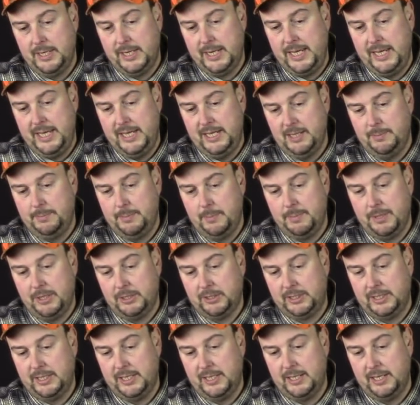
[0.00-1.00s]
want to heat up
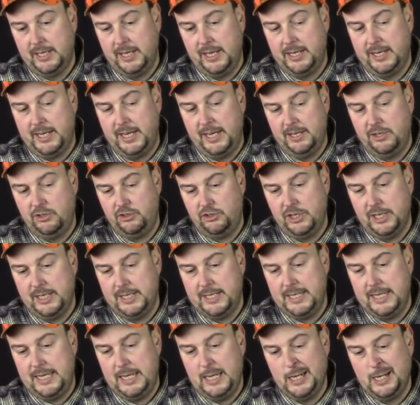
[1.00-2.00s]
about 1 inch
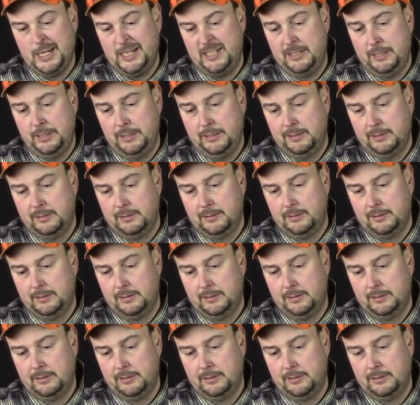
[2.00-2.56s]
on the end.